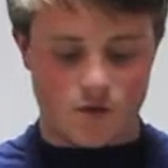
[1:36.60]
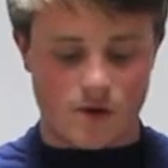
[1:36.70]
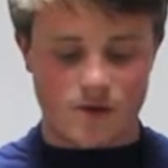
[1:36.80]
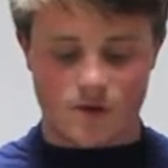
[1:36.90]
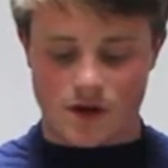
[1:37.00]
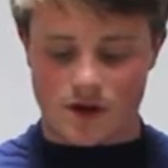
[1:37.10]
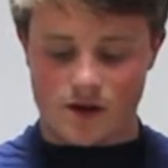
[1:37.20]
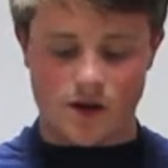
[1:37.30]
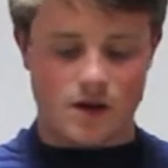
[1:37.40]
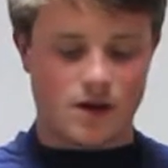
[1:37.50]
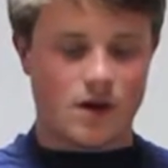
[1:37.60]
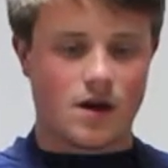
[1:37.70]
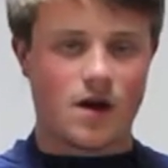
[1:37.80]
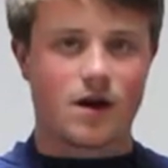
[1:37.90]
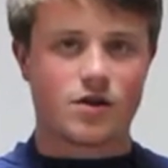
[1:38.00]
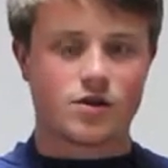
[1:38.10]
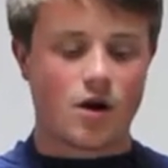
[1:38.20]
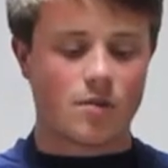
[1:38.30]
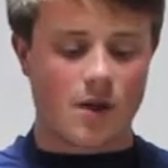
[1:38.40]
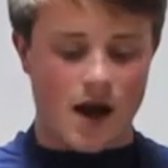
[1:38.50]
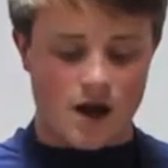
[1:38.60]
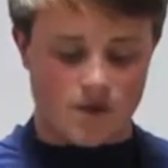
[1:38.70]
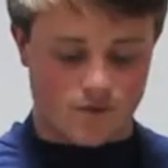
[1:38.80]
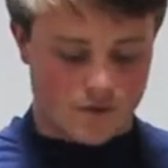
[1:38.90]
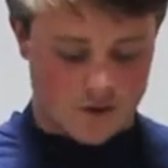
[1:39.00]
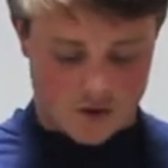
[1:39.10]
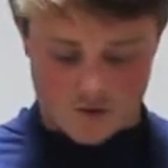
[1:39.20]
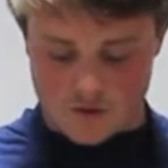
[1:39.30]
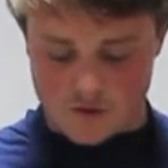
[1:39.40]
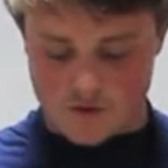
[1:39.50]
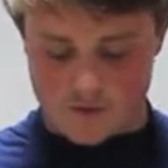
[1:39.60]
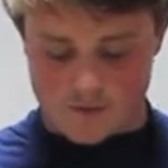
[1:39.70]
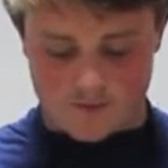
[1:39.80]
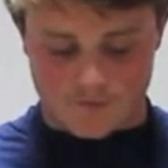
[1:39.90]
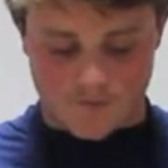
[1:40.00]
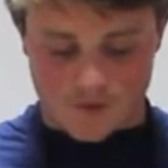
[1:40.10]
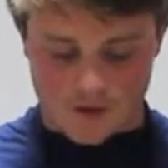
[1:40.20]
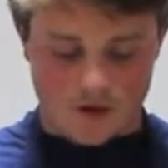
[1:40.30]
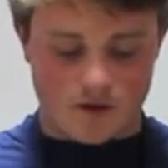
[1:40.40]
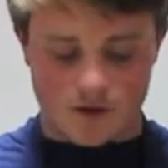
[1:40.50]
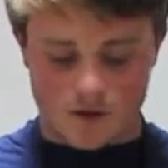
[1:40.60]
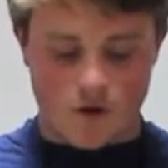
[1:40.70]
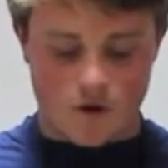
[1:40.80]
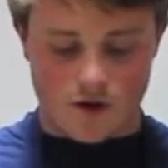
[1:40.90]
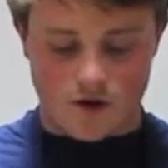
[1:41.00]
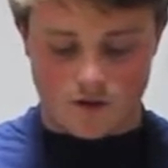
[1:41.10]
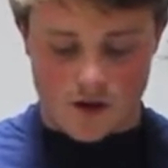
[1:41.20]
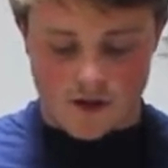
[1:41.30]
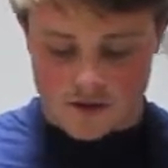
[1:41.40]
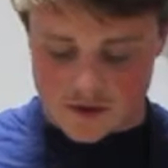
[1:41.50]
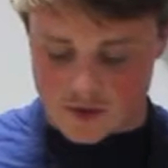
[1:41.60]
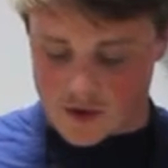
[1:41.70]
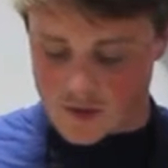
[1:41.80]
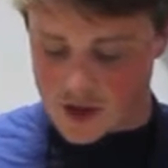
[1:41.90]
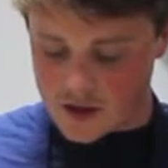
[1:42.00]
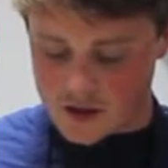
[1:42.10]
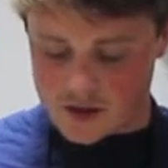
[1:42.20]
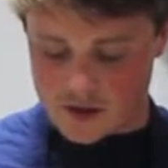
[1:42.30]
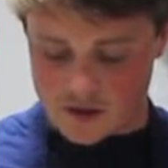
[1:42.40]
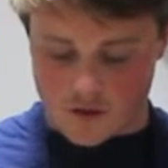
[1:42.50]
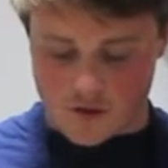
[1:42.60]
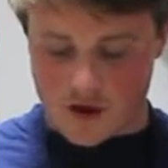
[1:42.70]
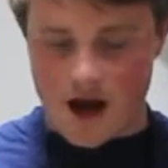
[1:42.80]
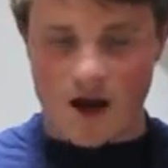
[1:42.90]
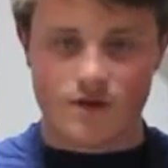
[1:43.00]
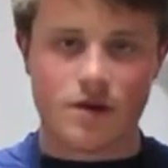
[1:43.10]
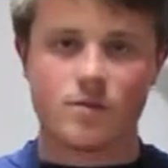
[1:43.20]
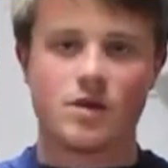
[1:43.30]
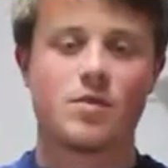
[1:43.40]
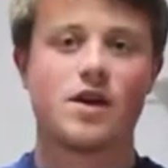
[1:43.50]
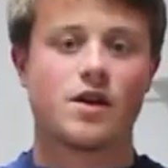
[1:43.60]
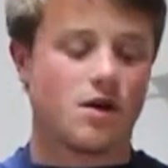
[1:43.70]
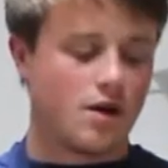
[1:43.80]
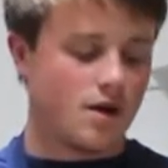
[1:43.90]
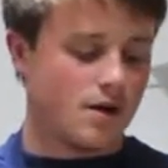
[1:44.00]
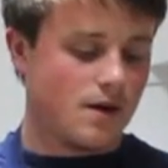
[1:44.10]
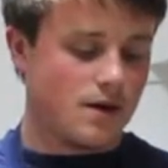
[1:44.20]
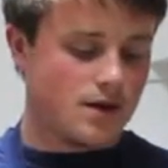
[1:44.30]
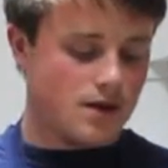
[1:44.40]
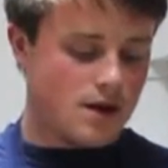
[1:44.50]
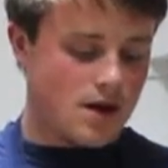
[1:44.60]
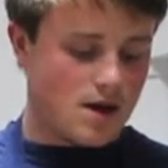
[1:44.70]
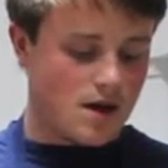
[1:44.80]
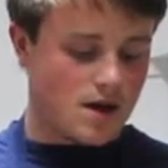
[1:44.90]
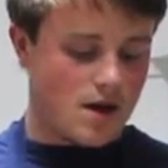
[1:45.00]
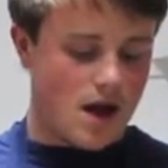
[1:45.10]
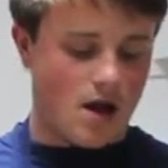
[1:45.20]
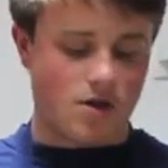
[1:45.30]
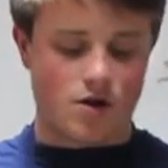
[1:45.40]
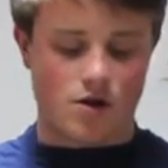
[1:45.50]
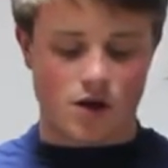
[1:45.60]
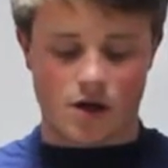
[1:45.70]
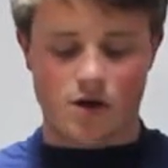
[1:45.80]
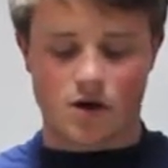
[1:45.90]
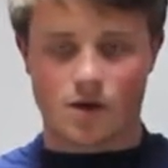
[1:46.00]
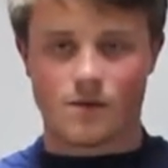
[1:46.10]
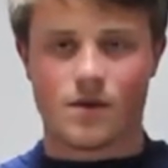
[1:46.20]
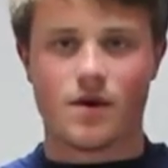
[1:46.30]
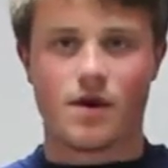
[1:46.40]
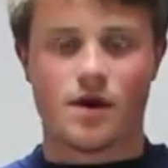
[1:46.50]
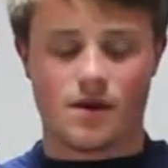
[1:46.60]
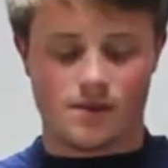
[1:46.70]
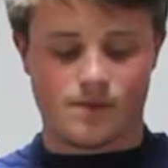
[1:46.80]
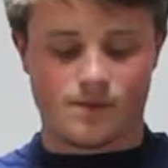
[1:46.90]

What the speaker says: ribs with, a sharp knife to quarter the ribs pretty much, or half them, depending on how long you're going to cook them. The